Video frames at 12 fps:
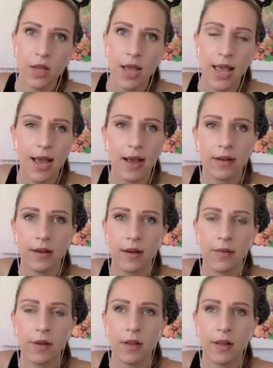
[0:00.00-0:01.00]
And I
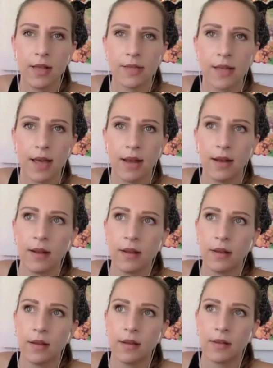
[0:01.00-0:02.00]
realized that
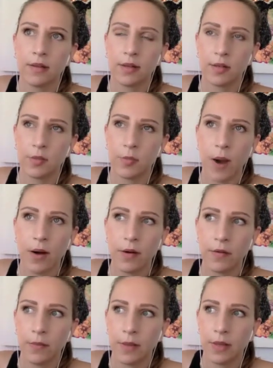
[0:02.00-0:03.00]
there's part
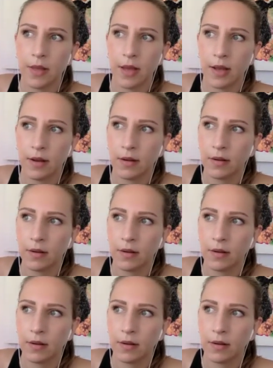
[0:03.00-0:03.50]
of me that